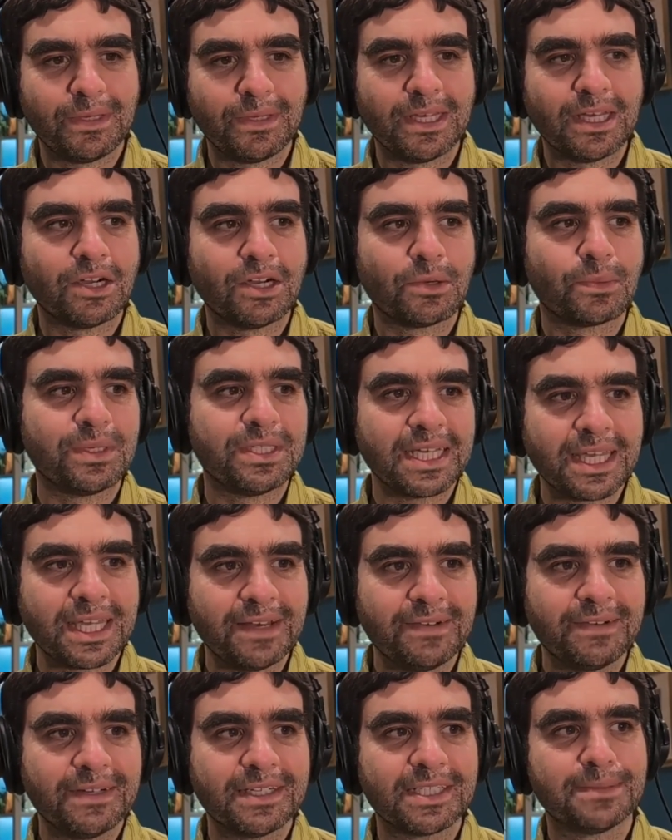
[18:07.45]

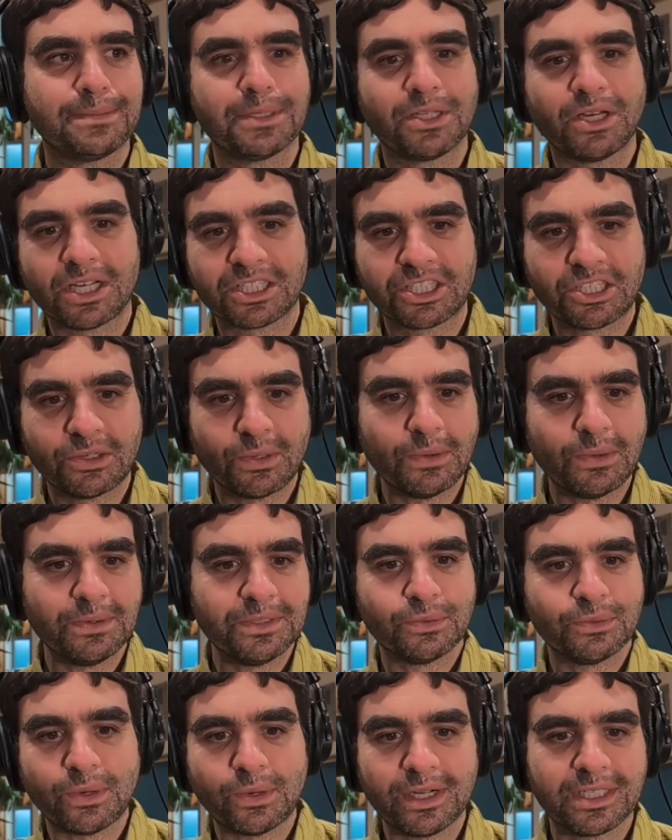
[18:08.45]
ridiculous, but also
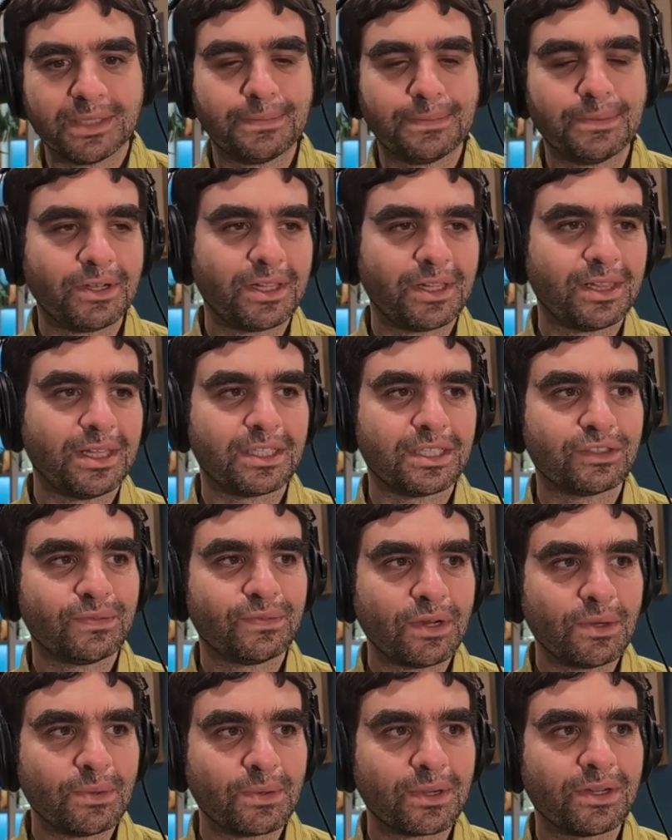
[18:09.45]
always wanting to push things
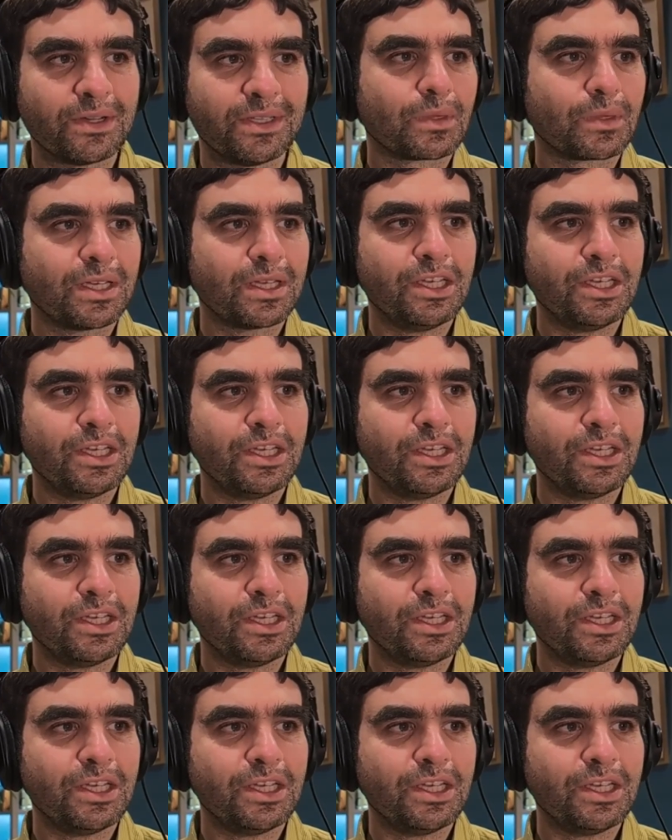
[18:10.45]
forward,